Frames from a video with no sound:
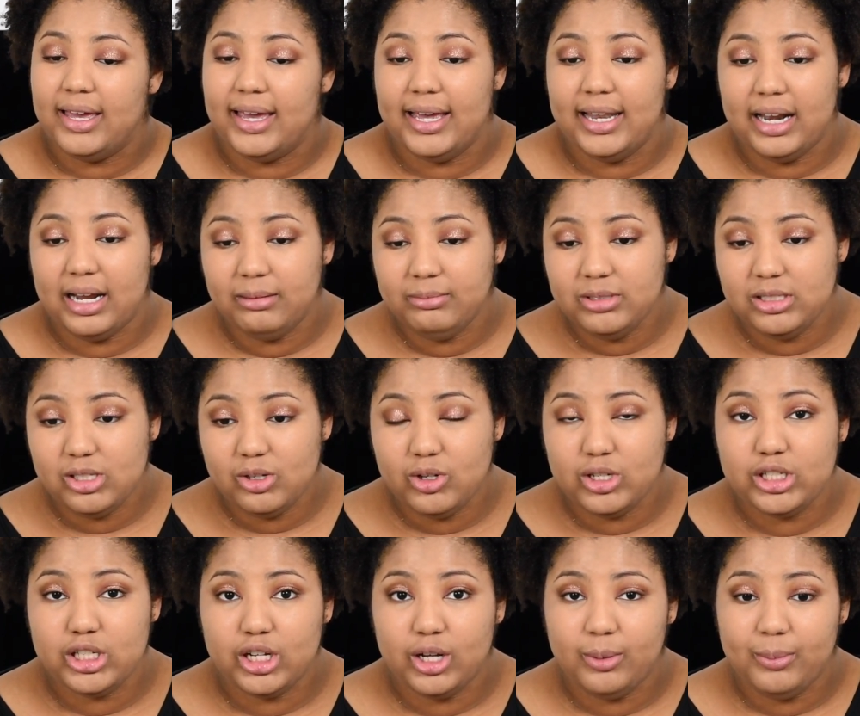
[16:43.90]
And I'm just
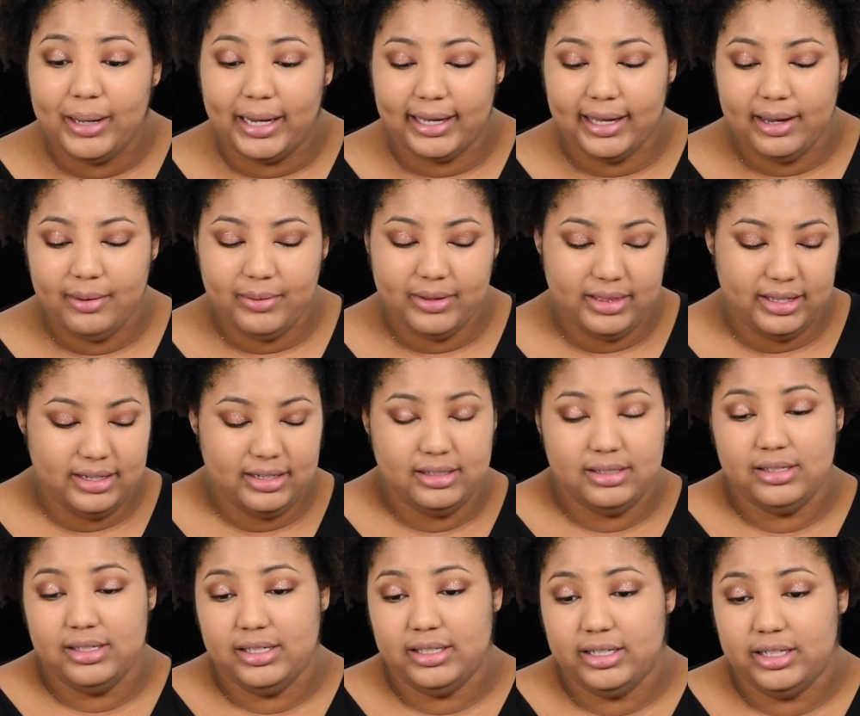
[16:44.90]
going to go back in with the
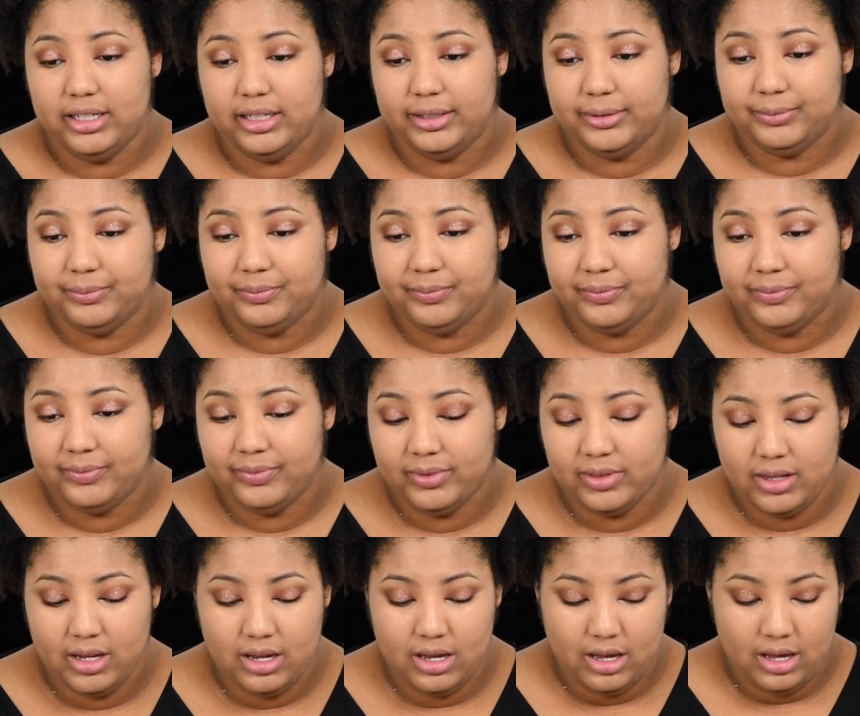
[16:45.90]
concealer
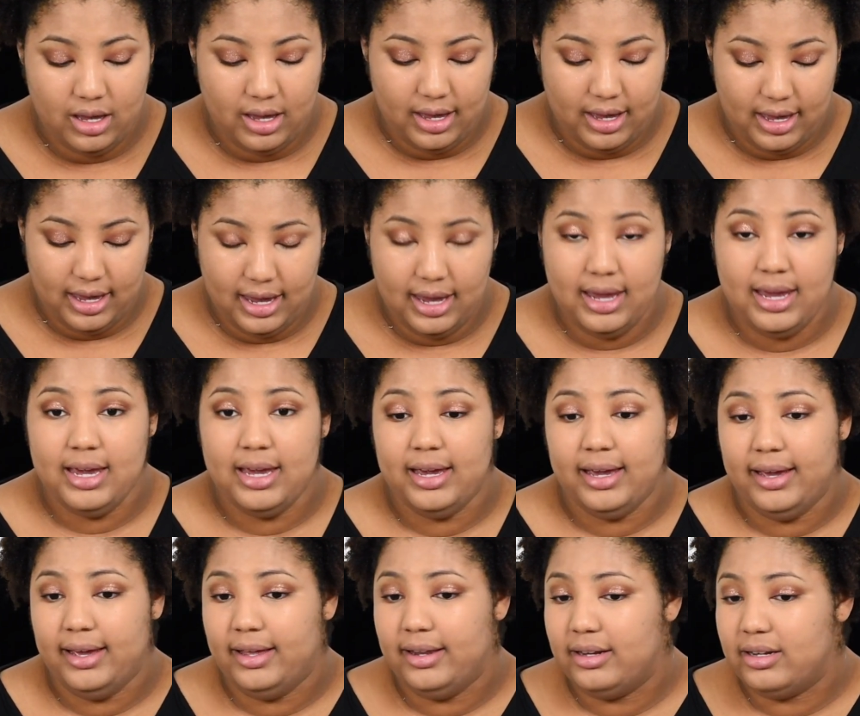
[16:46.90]

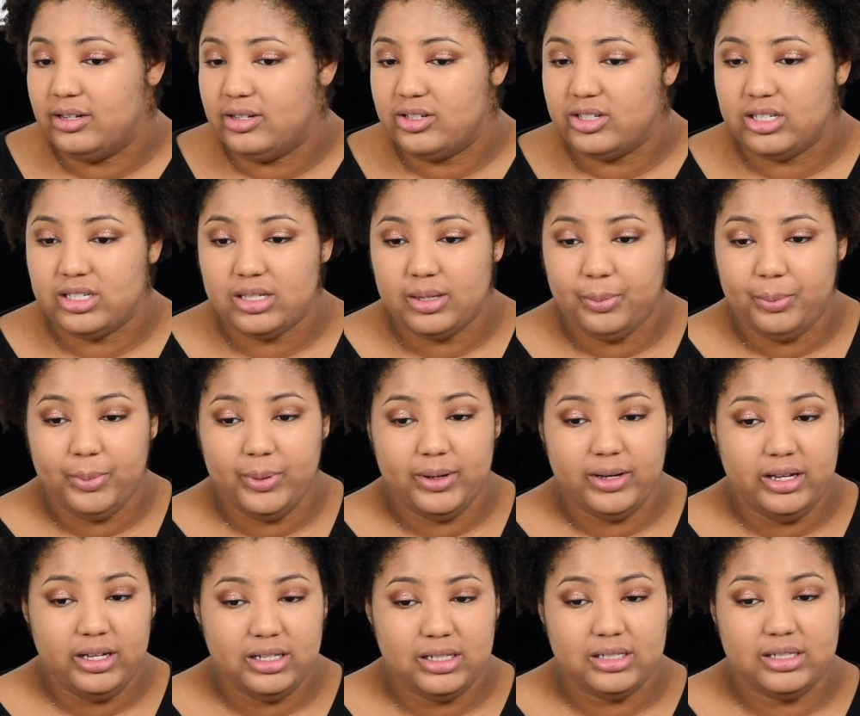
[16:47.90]
and just
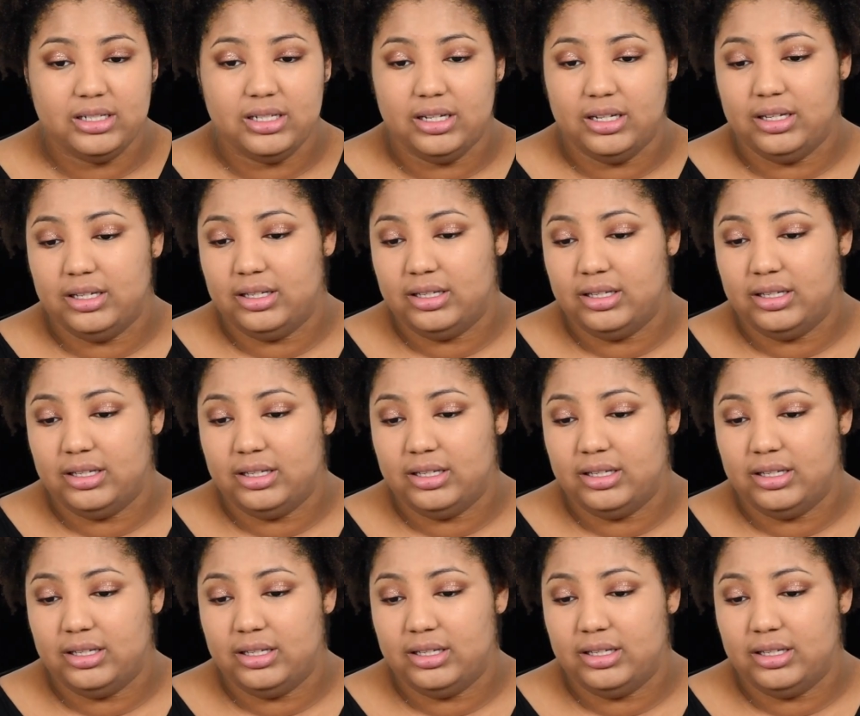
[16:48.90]
put